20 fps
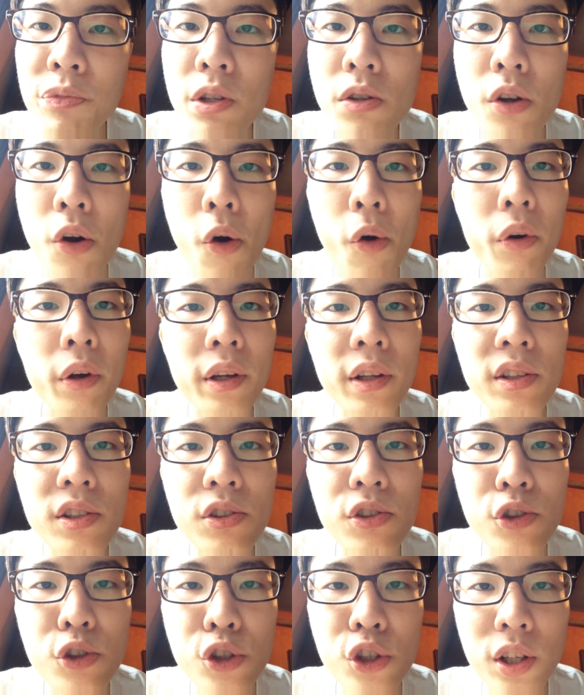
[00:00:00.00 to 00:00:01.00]
So
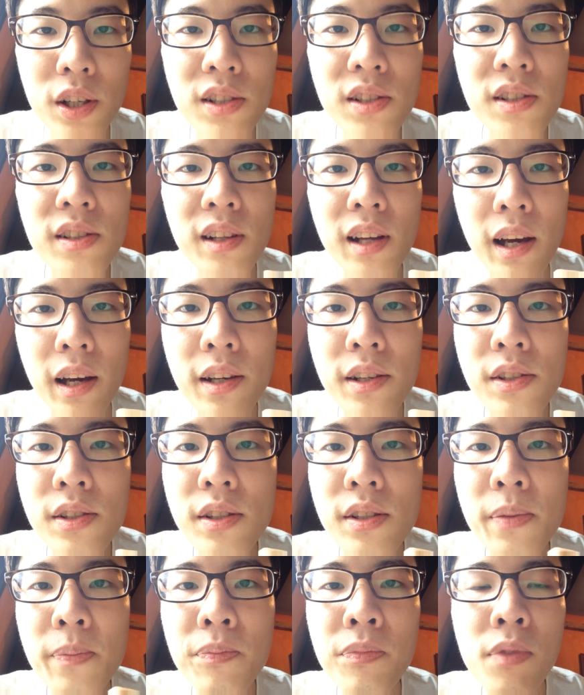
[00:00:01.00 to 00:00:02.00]
it's just
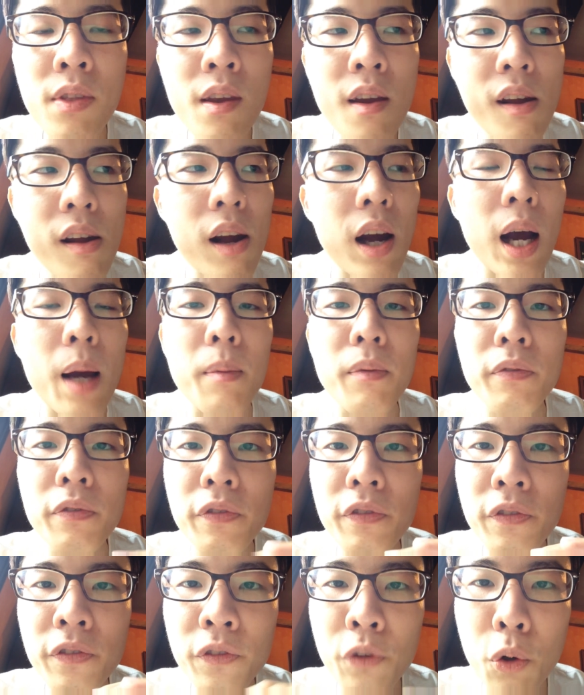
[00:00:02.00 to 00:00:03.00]
nice. I'm
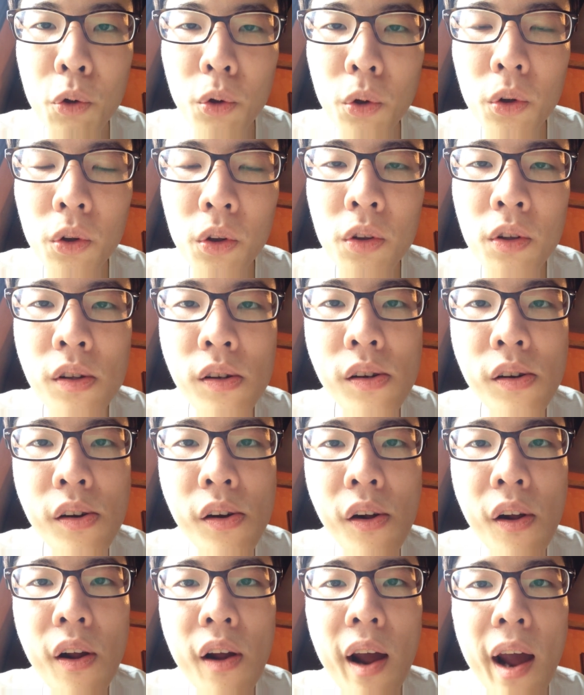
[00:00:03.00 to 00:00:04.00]
full
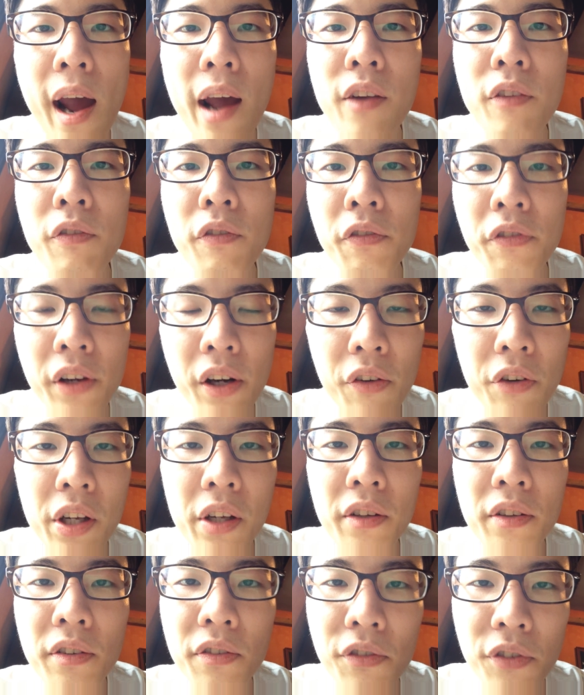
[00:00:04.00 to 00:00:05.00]
and
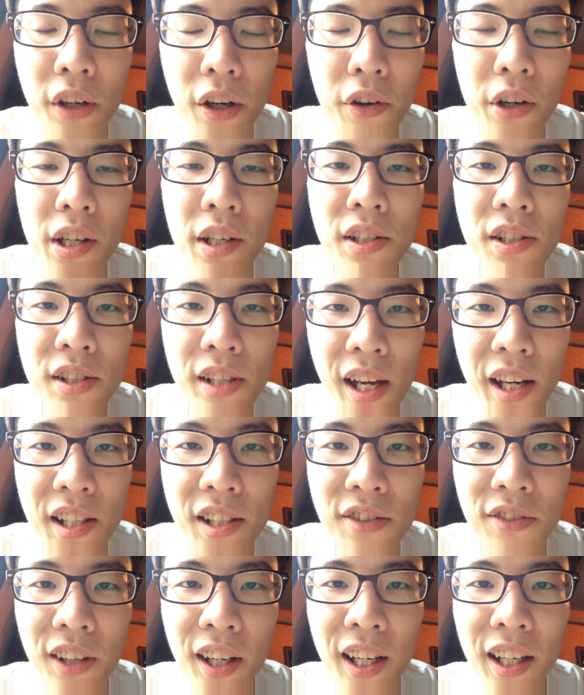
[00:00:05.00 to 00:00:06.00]
very, very
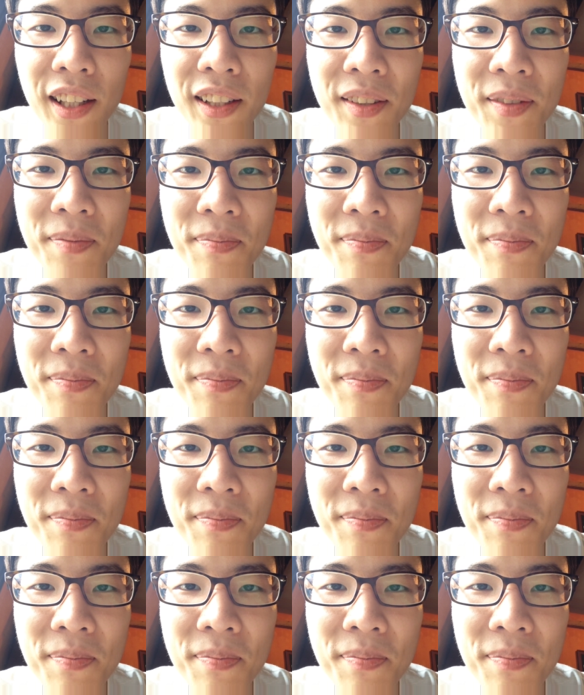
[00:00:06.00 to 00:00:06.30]
satisfied.